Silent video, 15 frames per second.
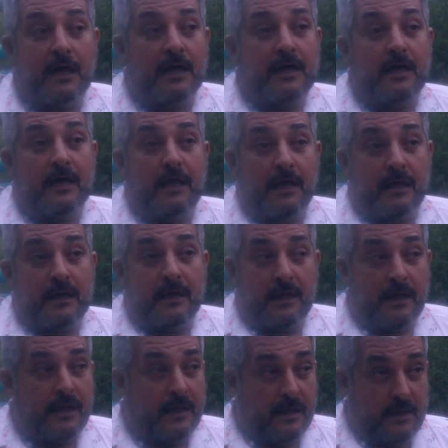
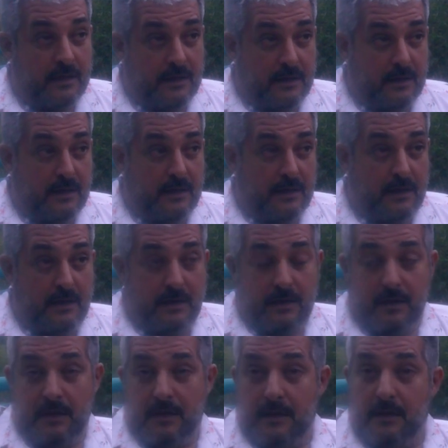
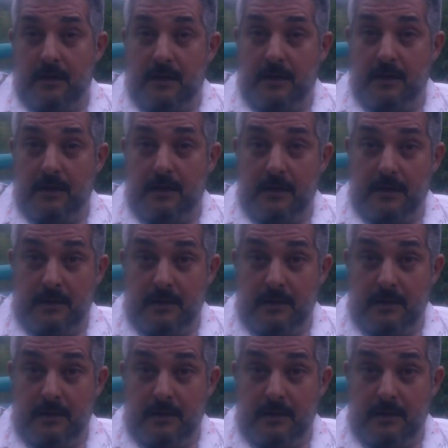No one is speaking in this clip.